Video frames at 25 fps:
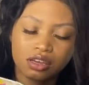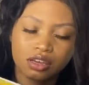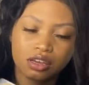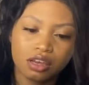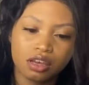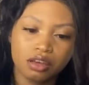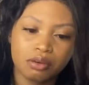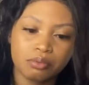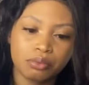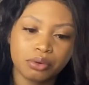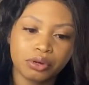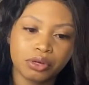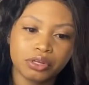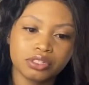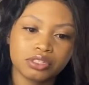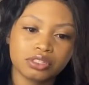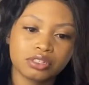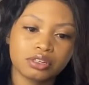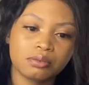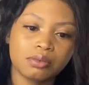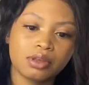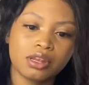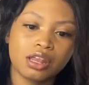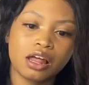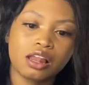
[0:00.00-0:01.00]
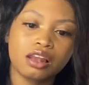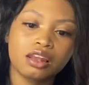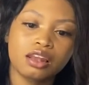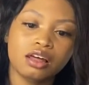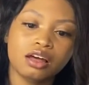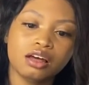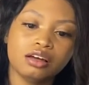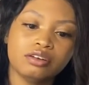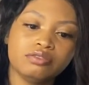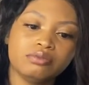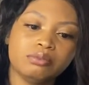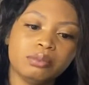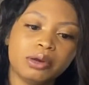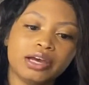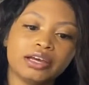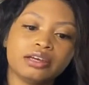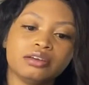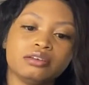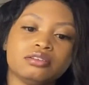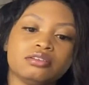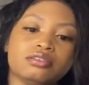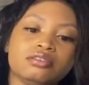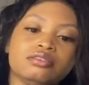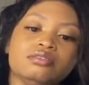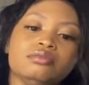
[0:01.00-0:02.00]
and put some of that love
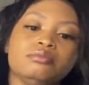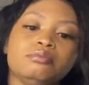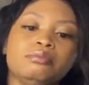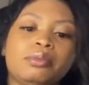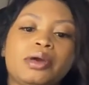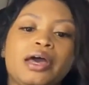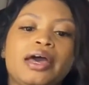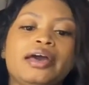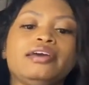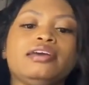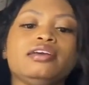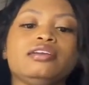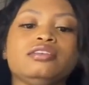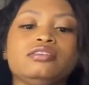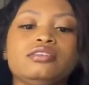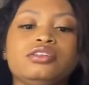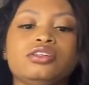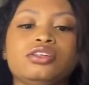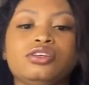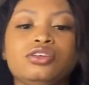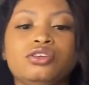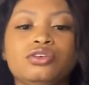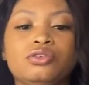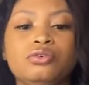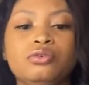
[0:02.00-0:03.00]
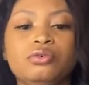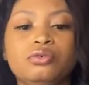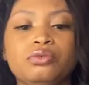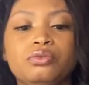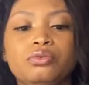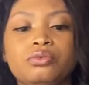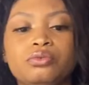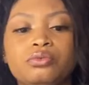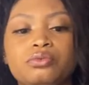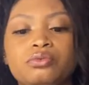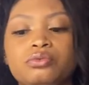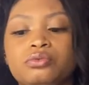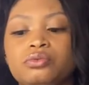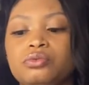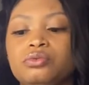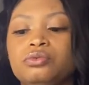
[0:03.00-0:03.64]
back into you.